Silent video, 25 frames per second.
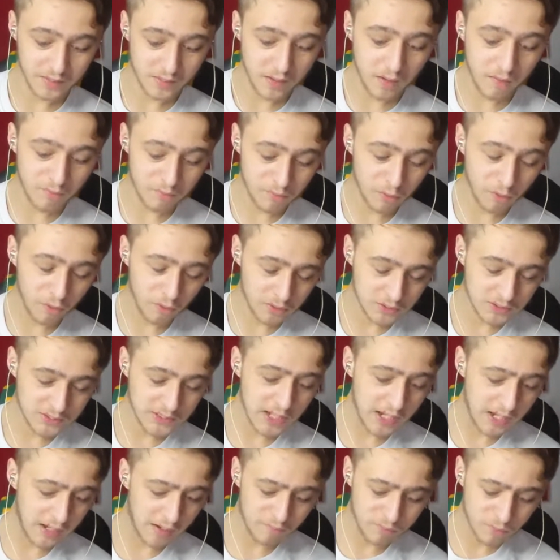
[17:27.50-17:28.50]
Of course,
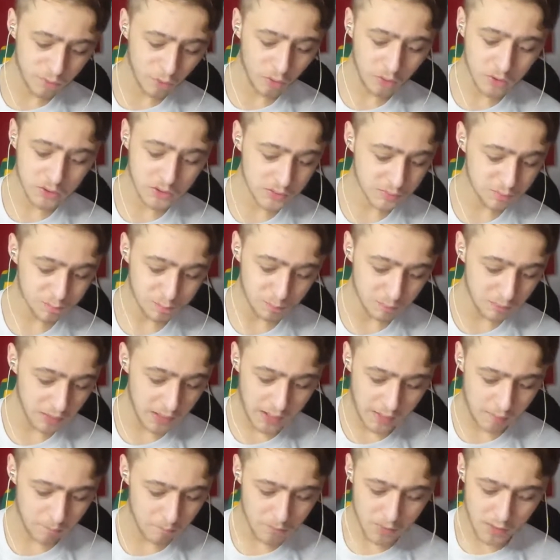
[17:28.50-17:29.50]
yeah, of course.
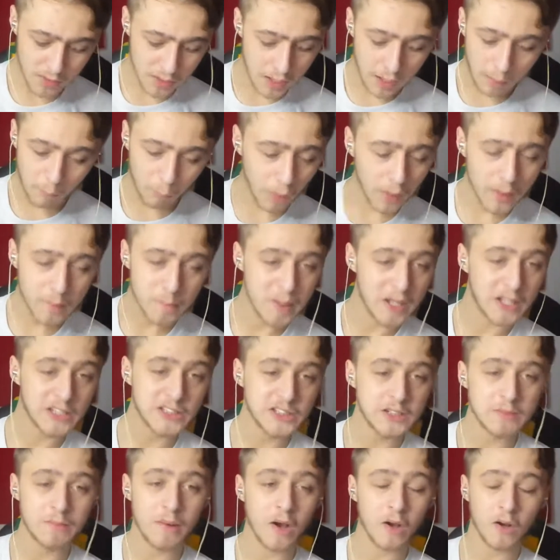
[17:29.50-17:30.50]
I want to
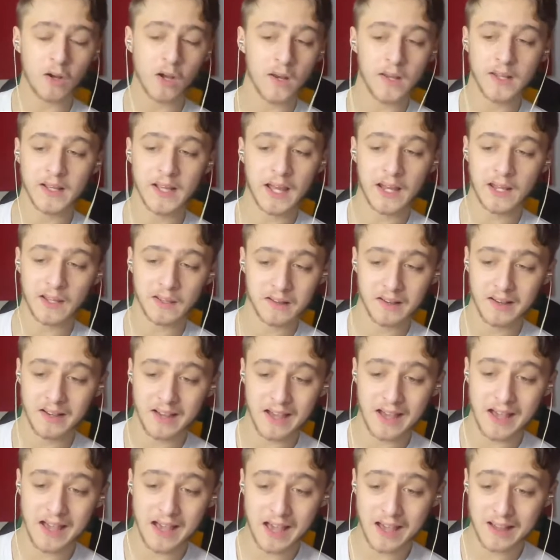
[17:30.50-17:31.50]
mention about Conor
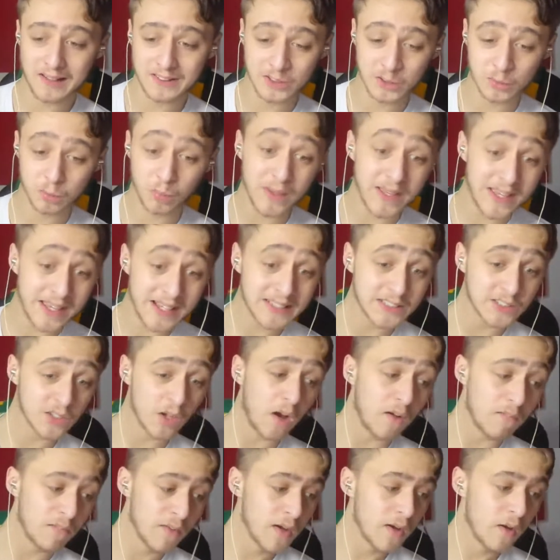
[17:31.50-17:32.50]
Gallagher. I tweeted
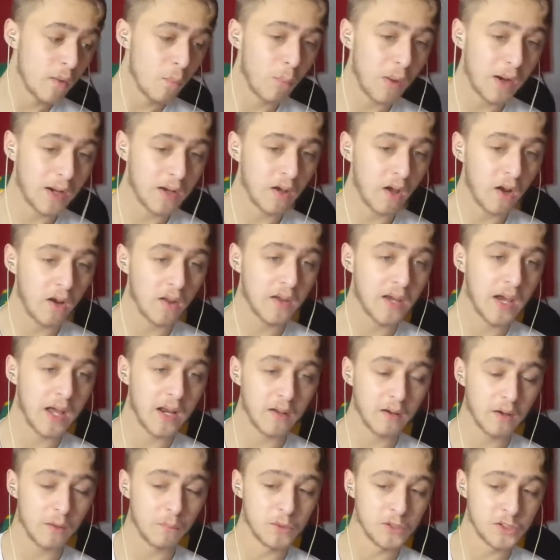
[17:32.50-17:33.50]
sort of when Conor
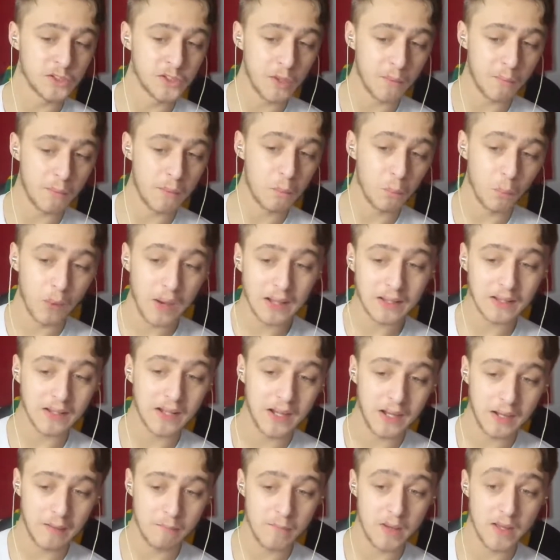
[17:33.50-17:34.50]
Gallagher was doing well.
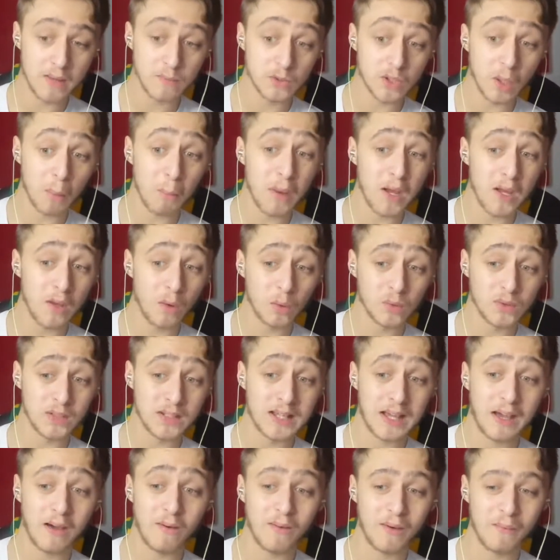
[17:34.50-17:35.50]
It was on my old
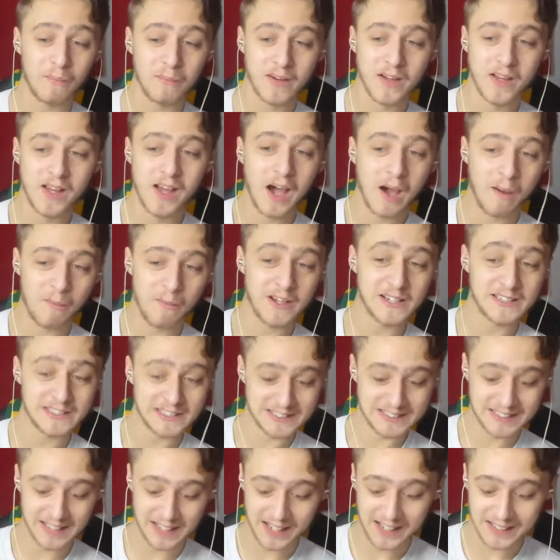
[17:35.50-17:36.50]
account. I wish
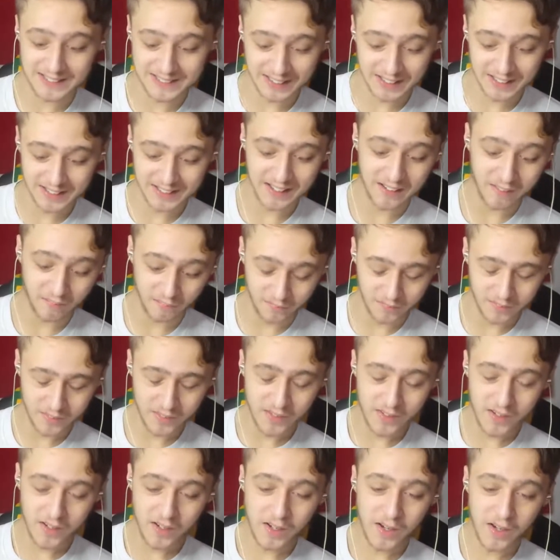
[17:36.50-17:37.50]
I still had that account.
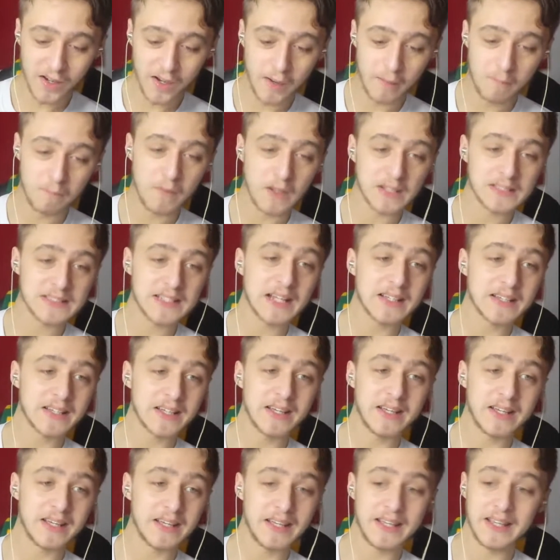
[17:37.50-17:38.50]
I said
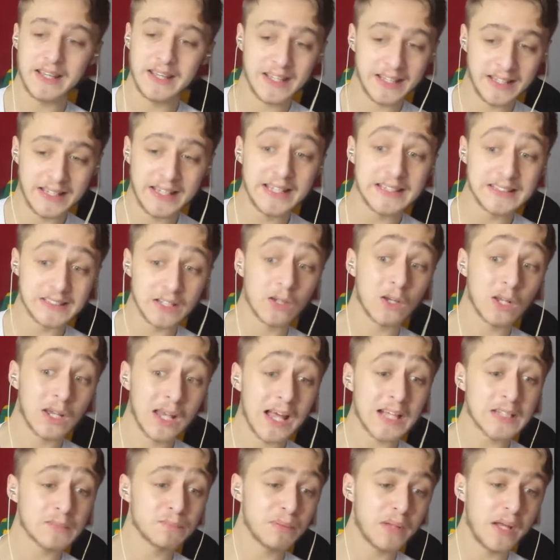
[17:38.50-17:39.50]
that he's a
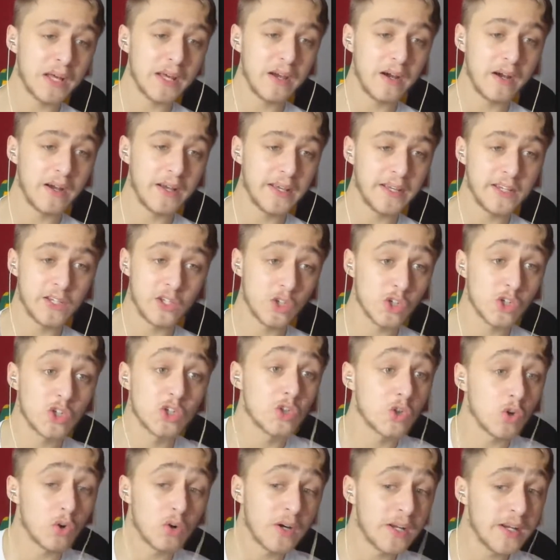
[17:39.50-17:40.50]
class player. He's just
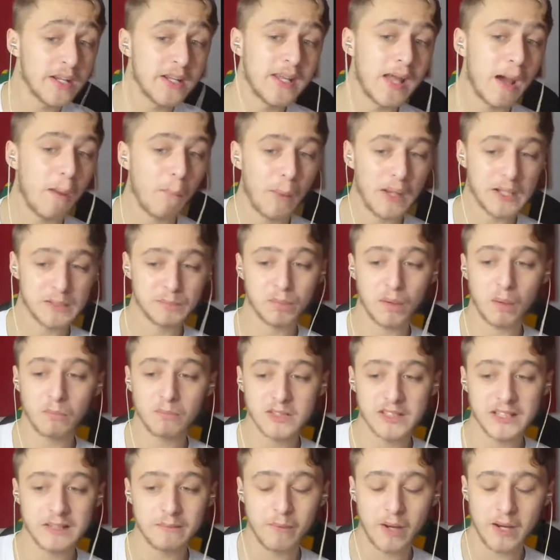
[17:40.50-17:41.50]
struggling in that West
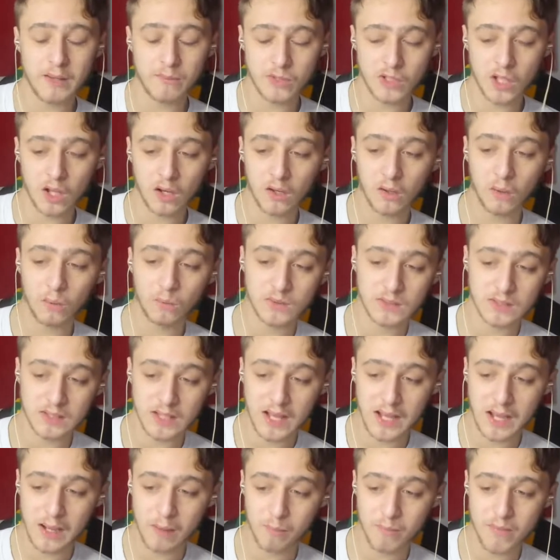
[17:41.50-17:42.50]
Brom team when he was on loan
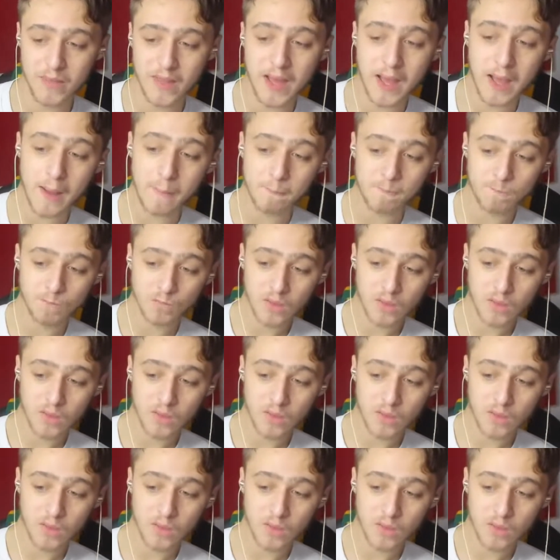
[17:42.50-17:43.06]
there.